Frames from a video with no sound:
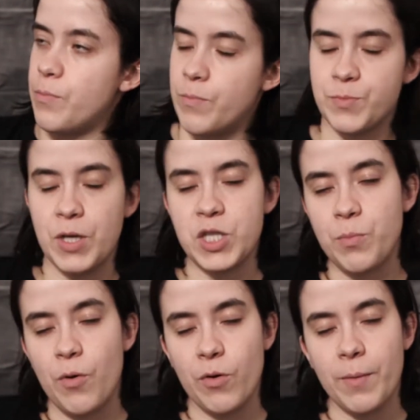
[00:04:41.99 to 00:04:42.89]

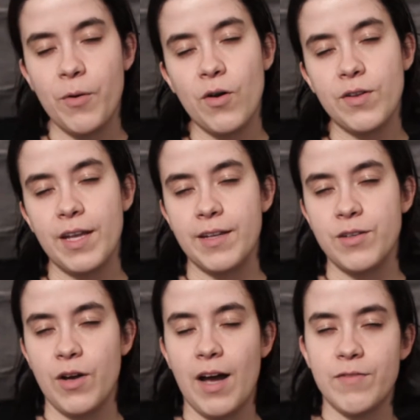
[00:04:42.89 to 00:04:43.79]
special Pokemon
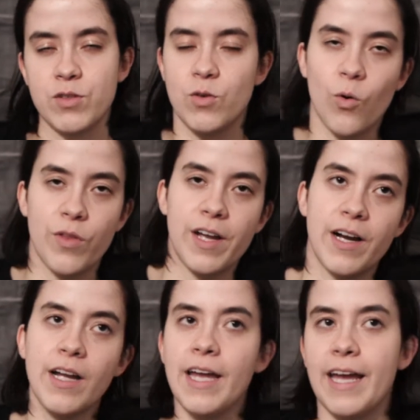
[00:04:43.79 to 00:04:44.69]
that you have to go
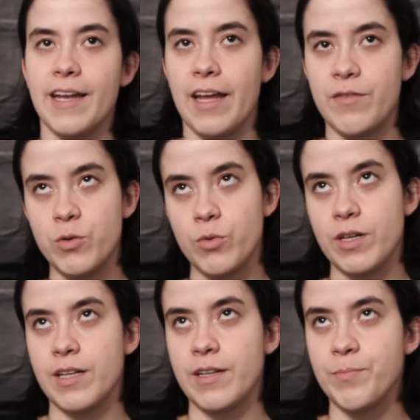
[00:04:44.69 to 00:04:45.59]
there and
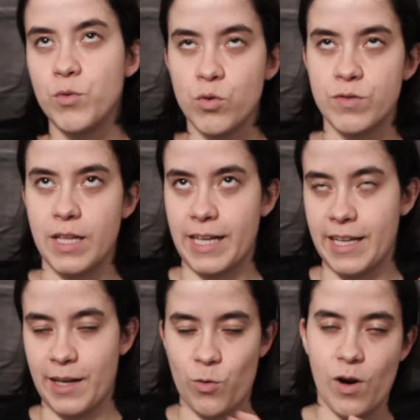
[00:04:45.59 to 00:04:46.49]
everyone moves like
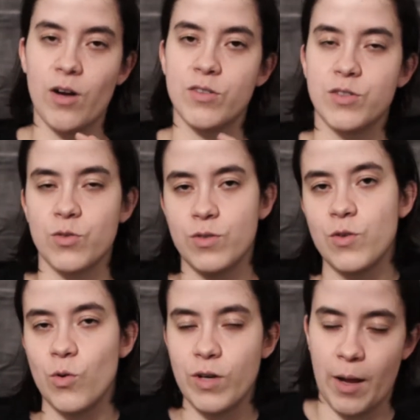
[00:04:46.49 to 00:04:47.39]
in a crowd to
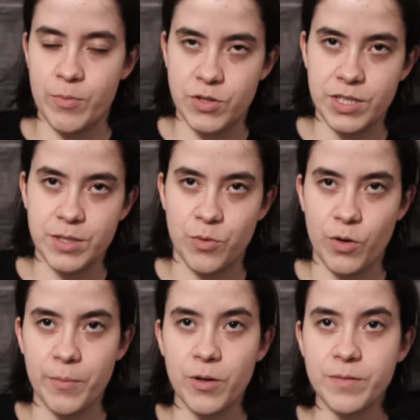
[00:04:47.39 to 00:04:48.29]
go capture this
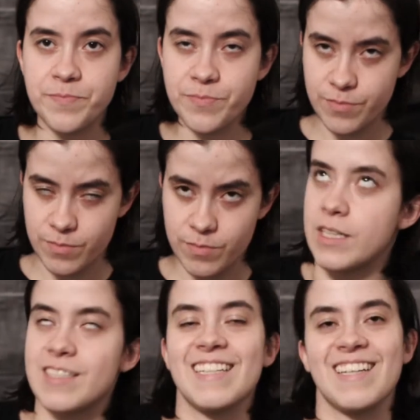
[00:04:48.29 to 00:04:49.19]
Pokemon.
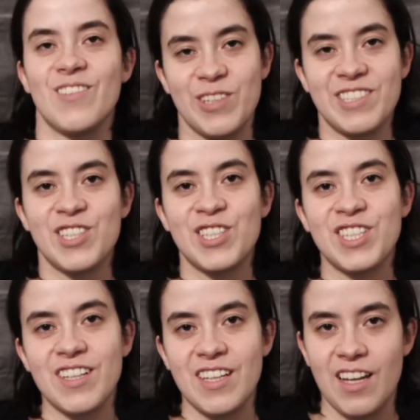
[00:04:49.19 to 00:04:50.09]
Because in a
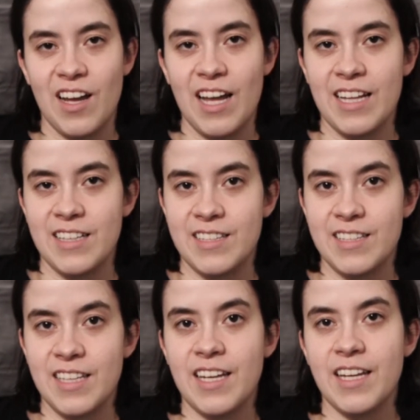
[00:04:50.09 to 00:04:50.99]
research at
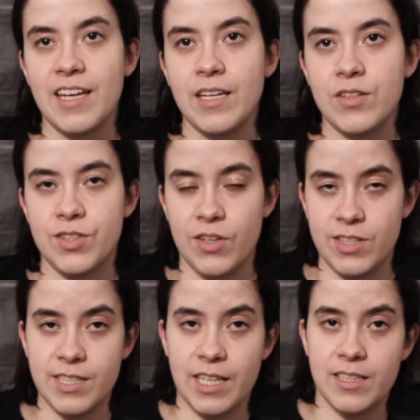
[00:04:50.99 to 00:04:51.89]
CNN in
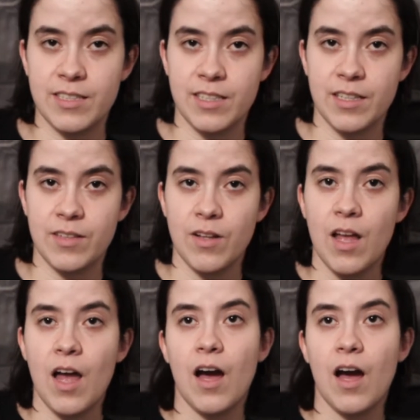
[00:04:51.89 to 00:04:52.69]
2016